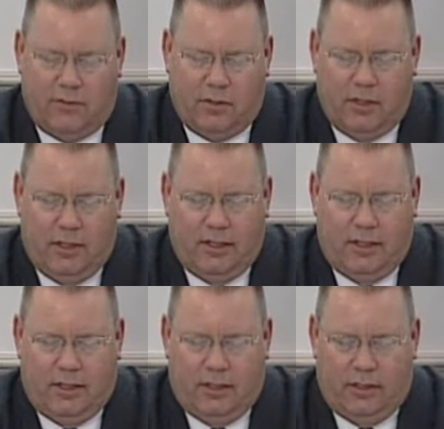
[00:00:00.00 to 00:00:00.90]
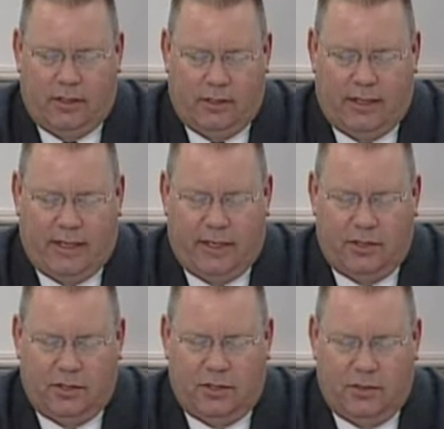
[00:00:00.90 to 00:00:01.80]
for letting
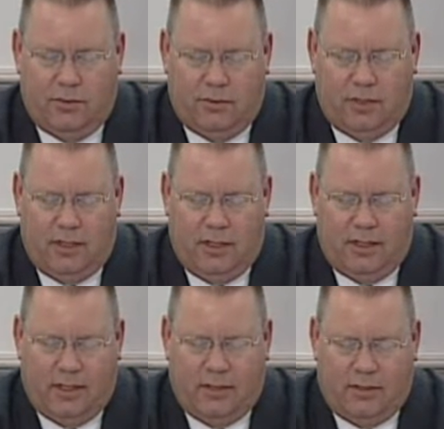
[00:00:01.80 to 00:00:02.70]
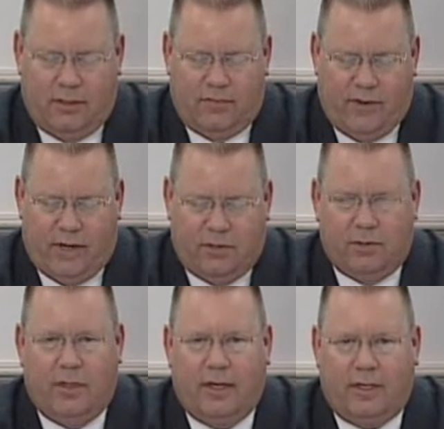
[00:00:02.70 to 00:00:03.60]
us use their fire
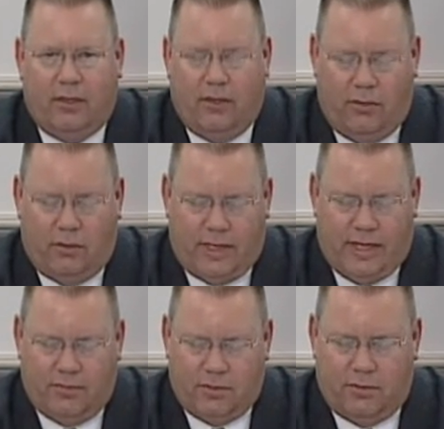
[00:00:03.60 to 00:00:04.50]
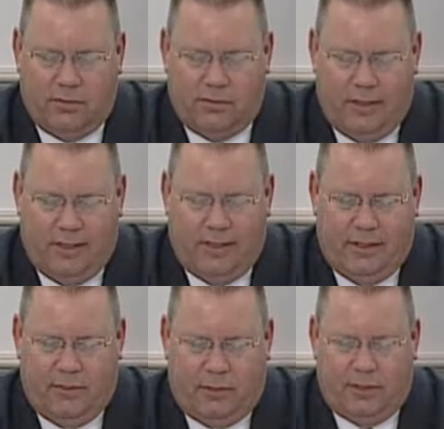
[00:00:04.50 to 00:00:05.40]
truck, and the whole council
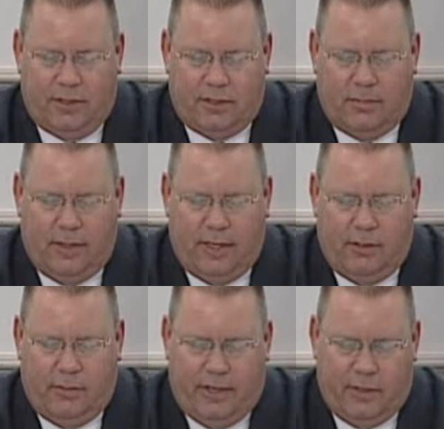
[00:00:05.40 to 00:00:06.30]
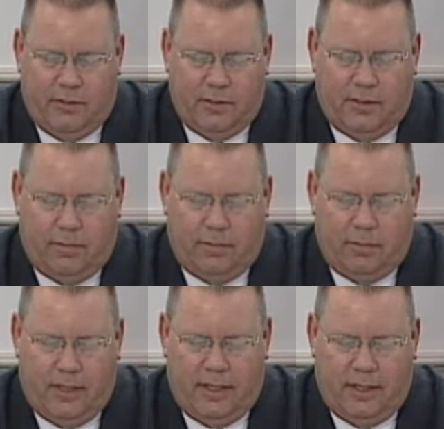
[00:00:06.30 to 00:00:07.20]
participated. The mayor was in the
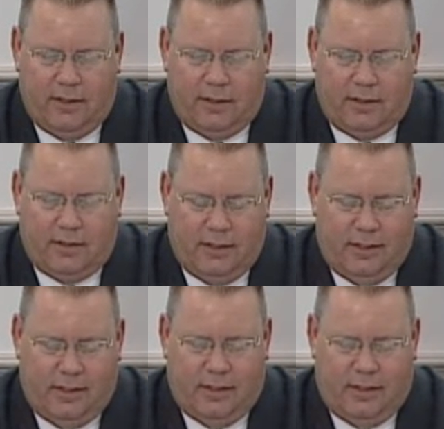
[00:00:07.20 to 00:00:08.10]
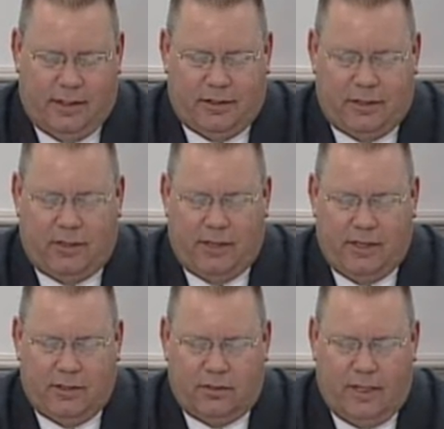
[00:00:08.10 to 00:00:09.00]
parade. I'd like to
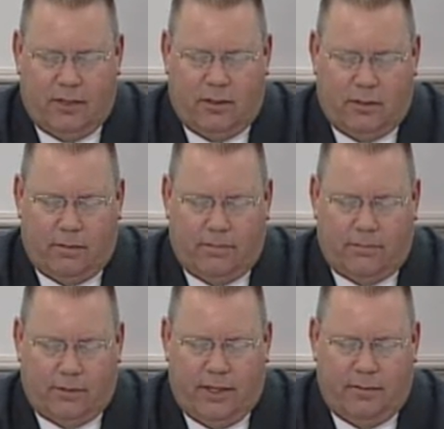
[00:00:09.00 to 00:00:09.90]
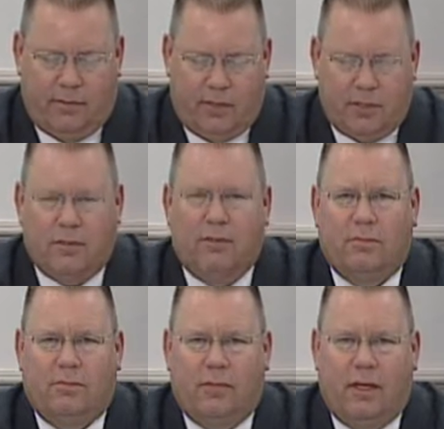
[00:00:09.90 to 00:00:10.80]
congratulate our parade marshal,
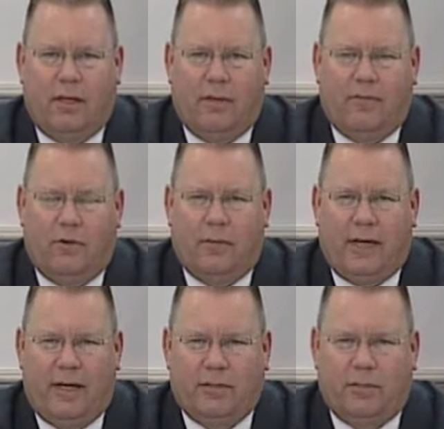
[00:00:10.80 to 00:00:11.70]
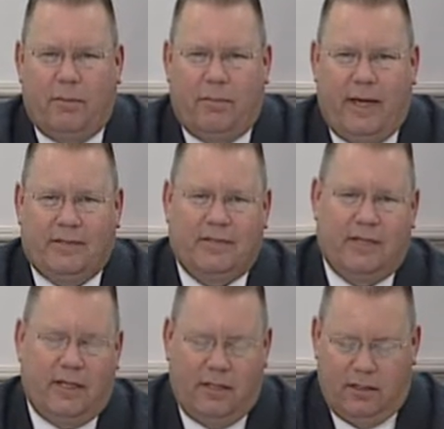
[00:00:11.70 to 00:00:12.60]
former Councilman Pat
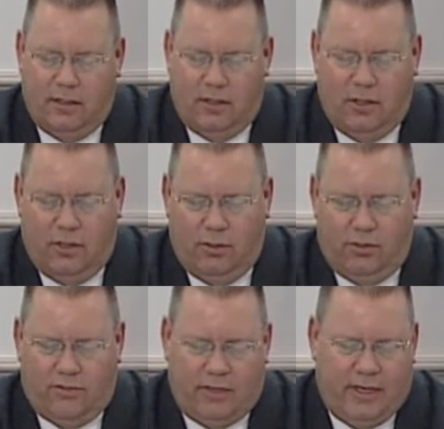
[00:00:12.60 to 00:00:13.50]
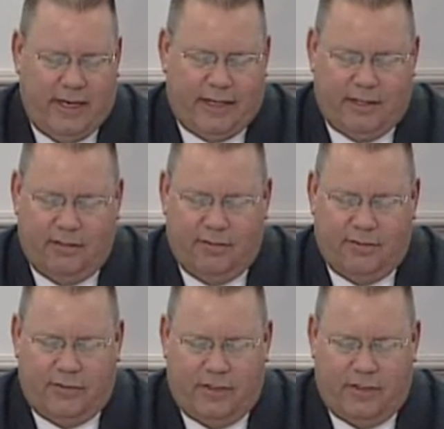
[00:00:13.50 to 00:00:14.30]
Stennett, who was very active